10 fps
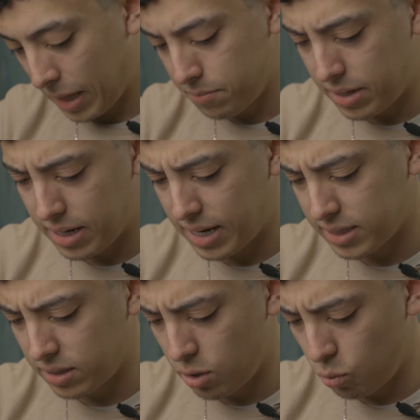But yeah,
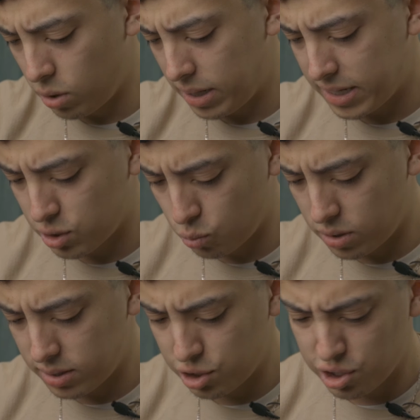guys, one last
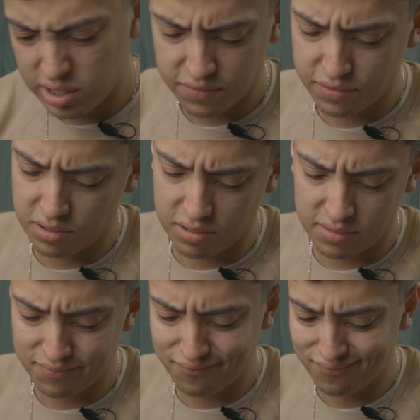one just for your
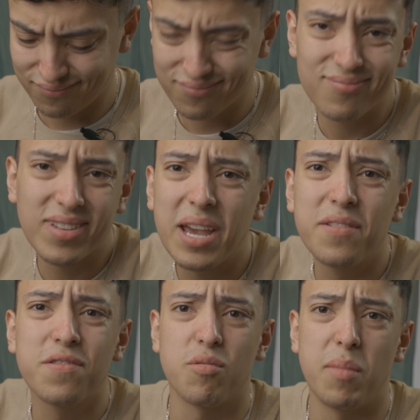
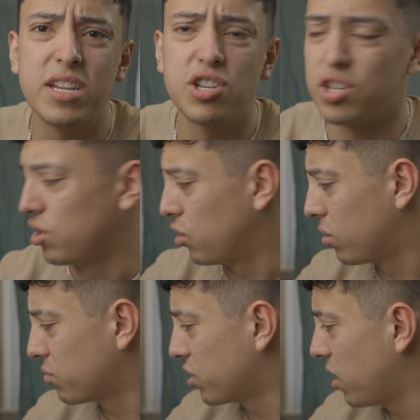information, you know
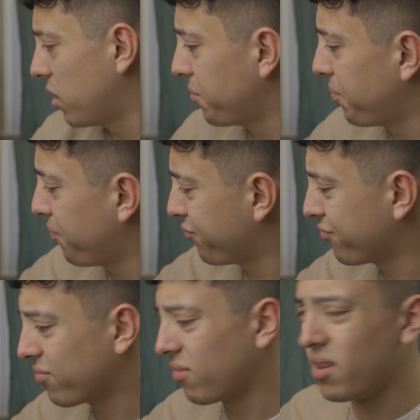what I'm saying?
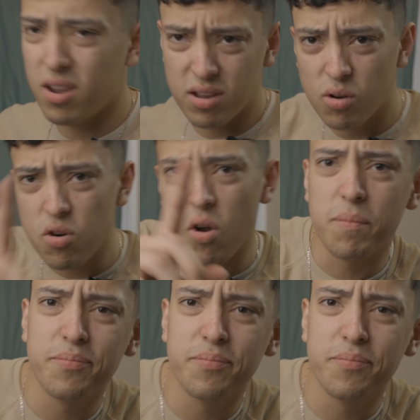Hold on.